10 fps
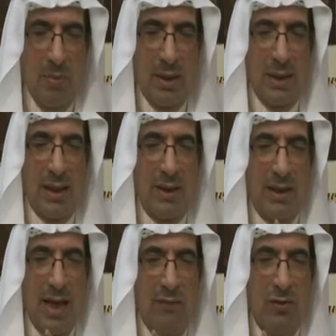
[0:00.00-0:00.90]
But they
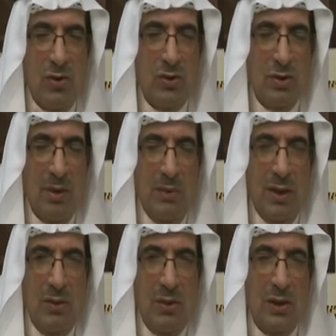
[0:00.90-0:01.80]
have also
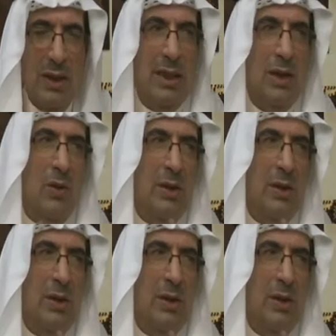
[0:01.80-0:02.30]
something they call it